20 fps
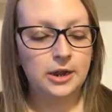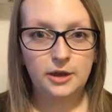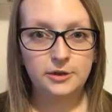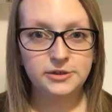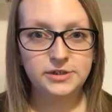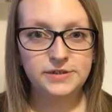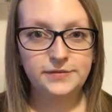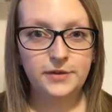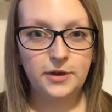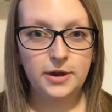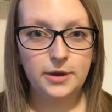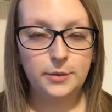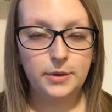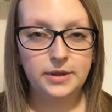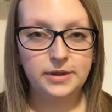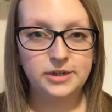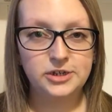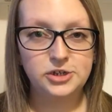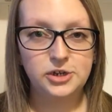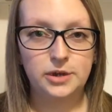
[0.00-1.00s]
I'll just very
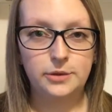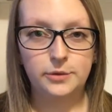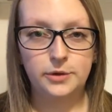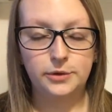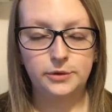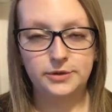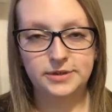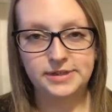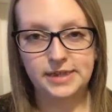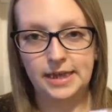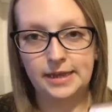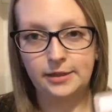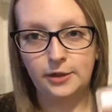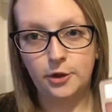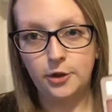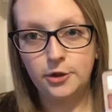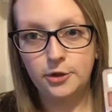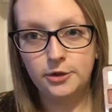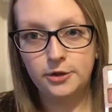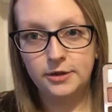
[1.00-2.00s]
quickly show you what it looks like
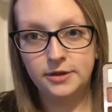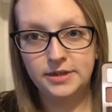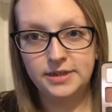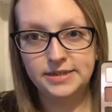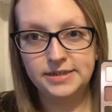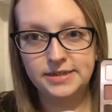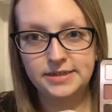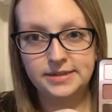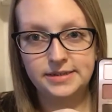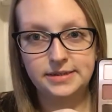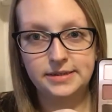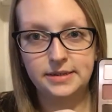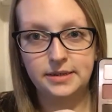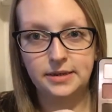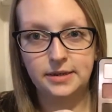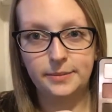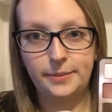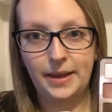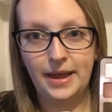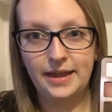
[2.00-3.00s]
though. This is
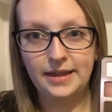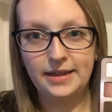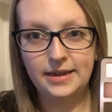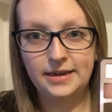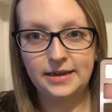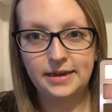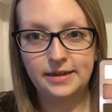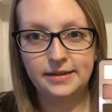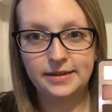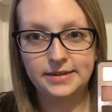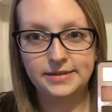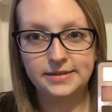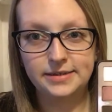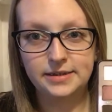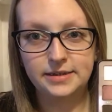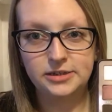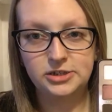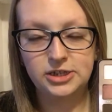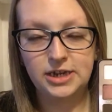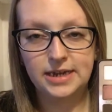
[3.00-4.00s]
the palette and these
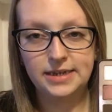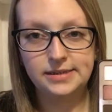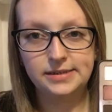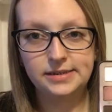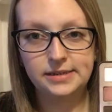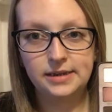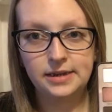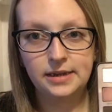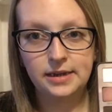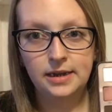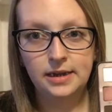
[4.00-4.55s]
are the shades.